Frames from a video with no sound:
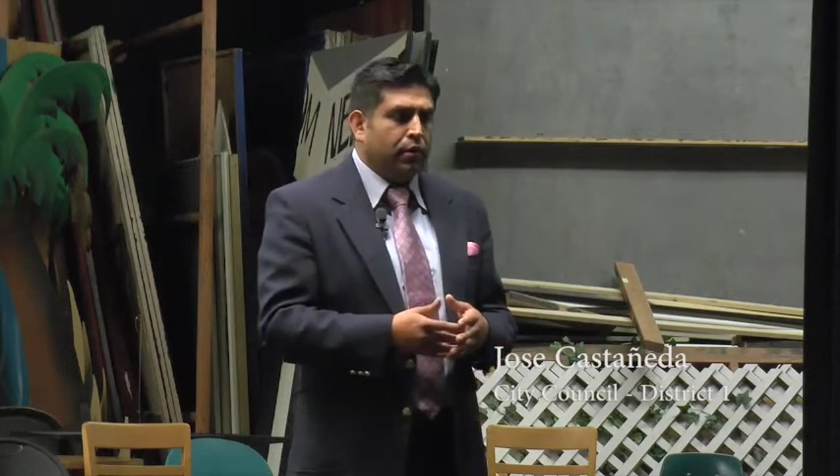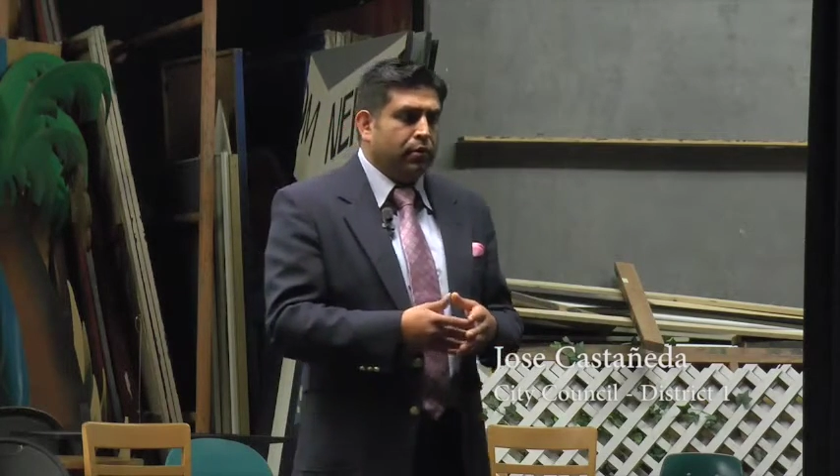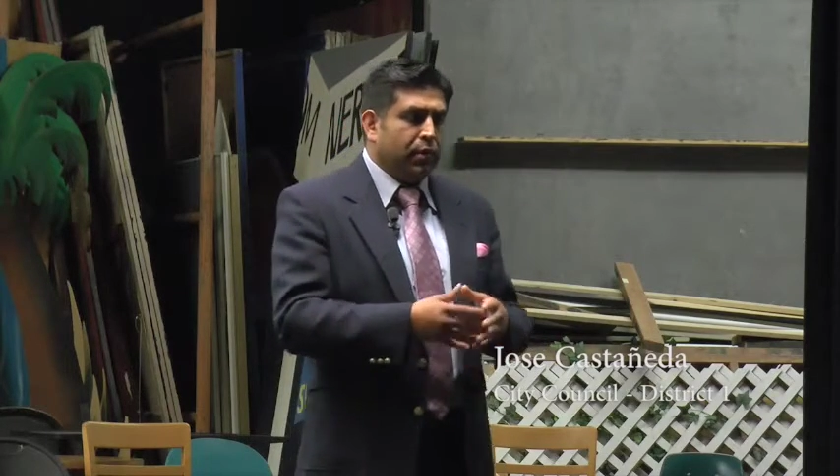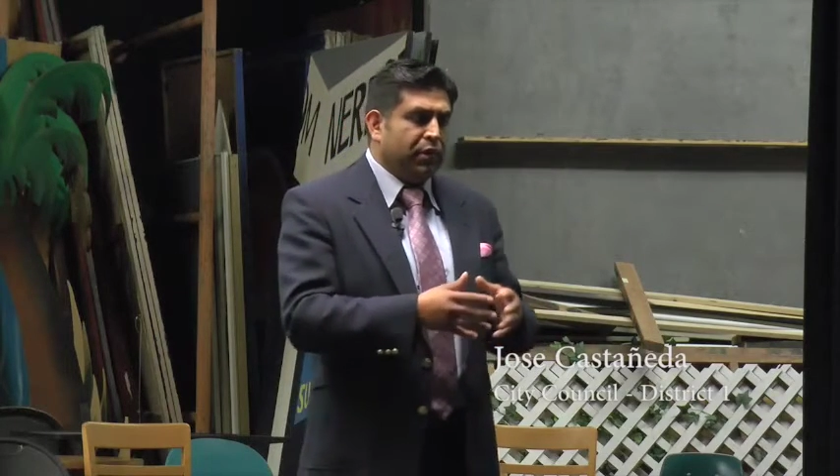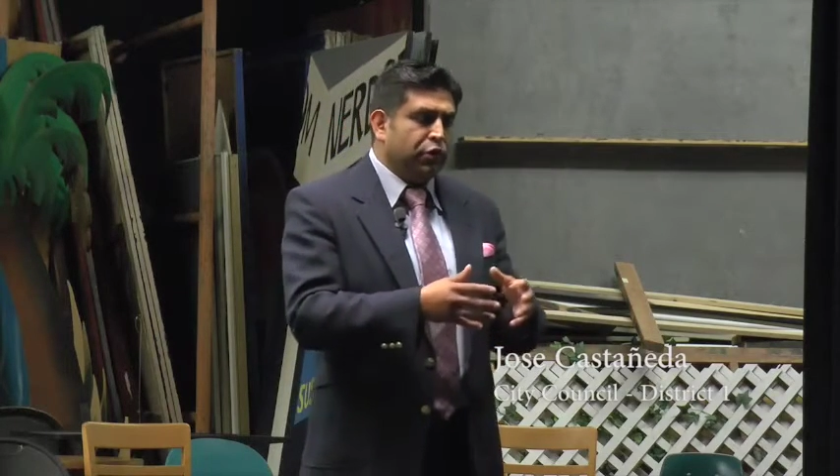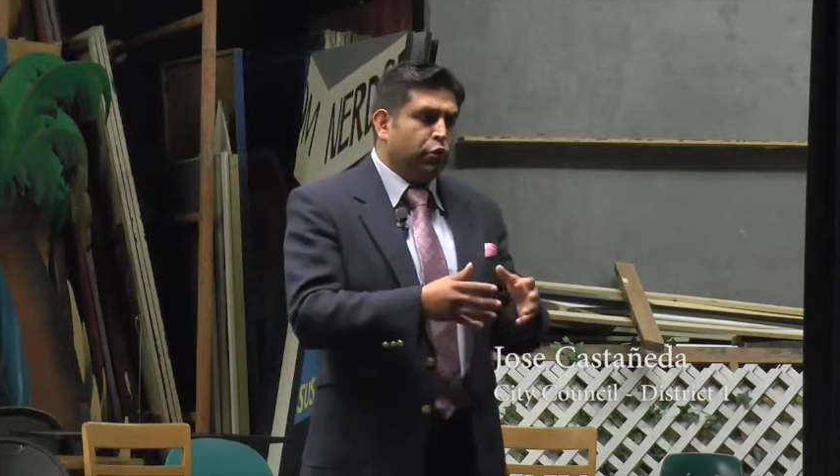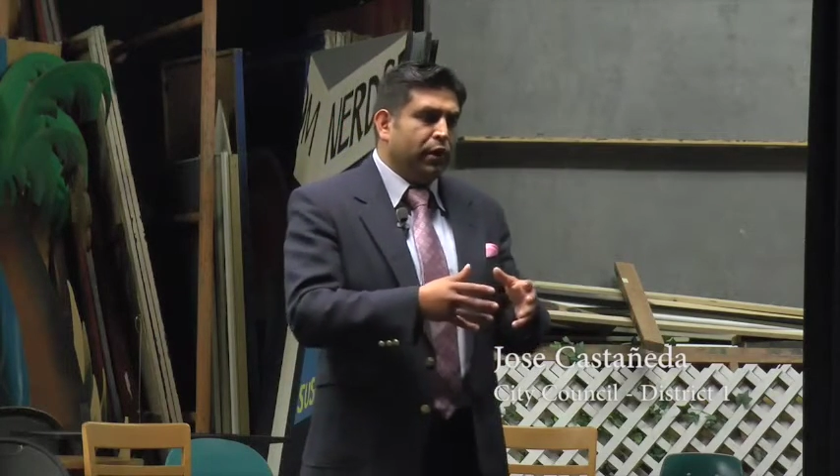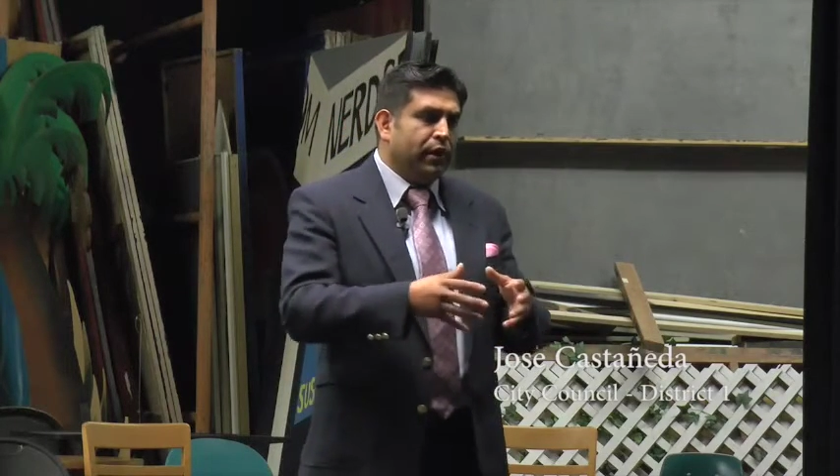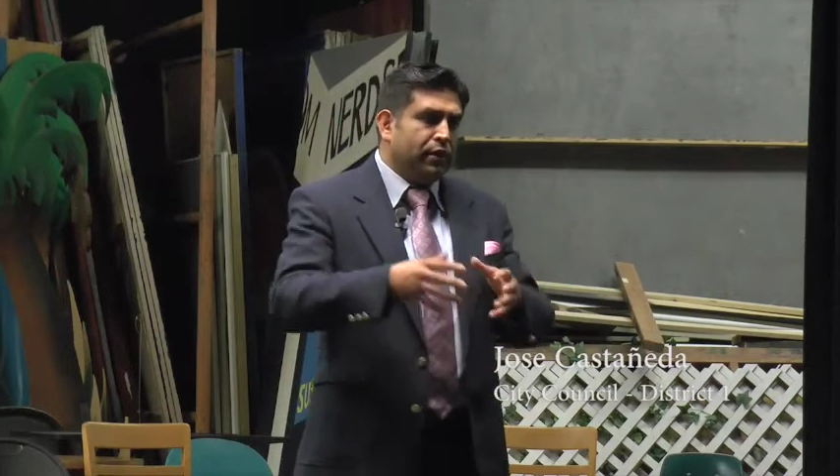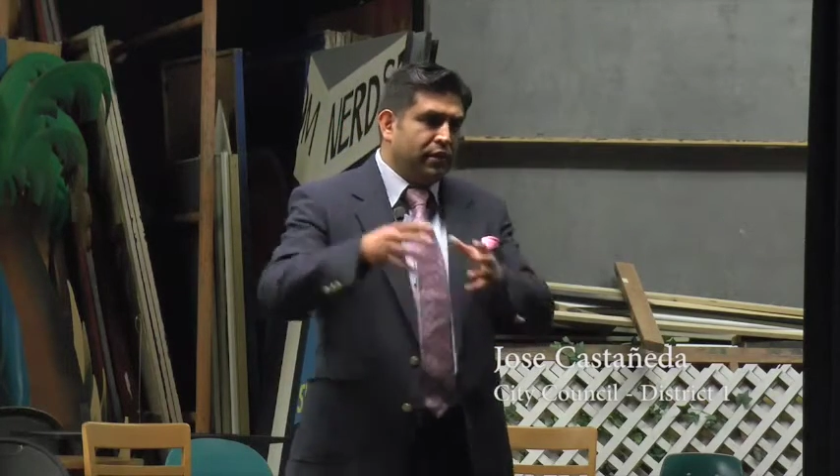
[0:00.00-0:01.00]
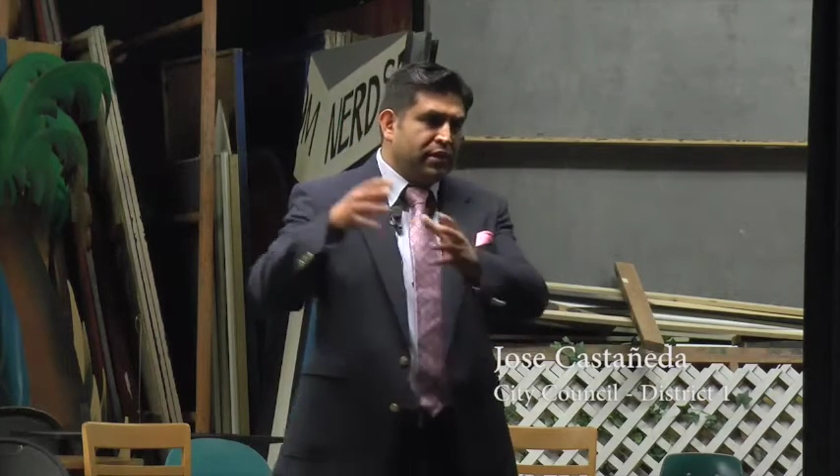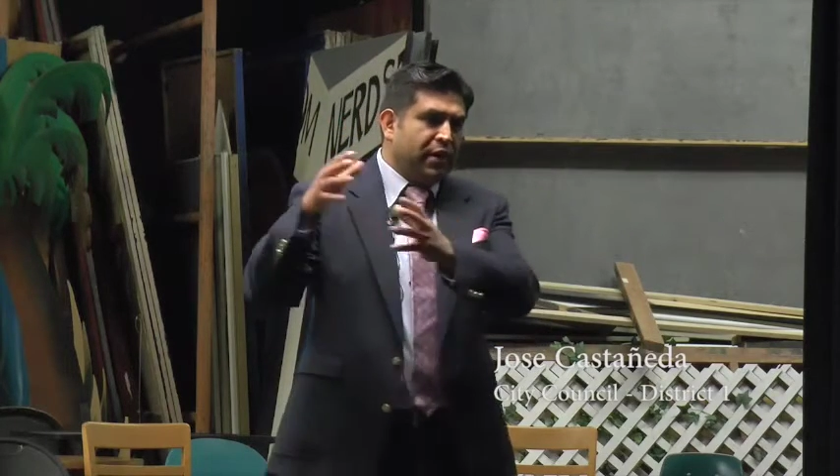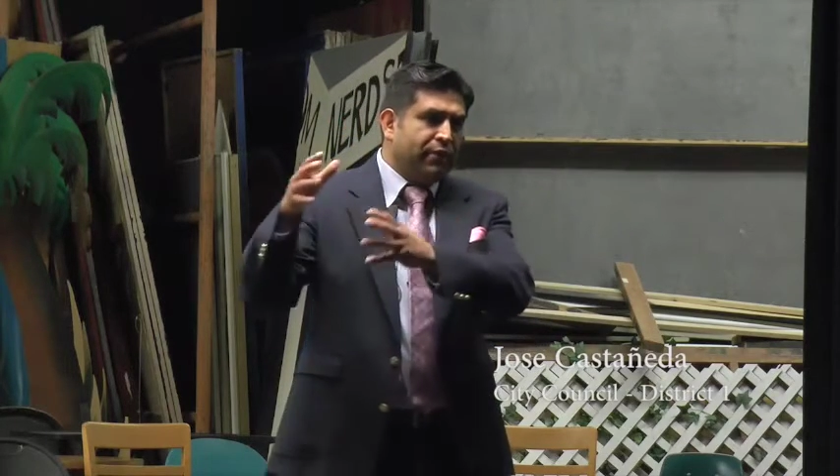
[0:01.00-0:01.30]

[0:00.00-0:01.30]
But between San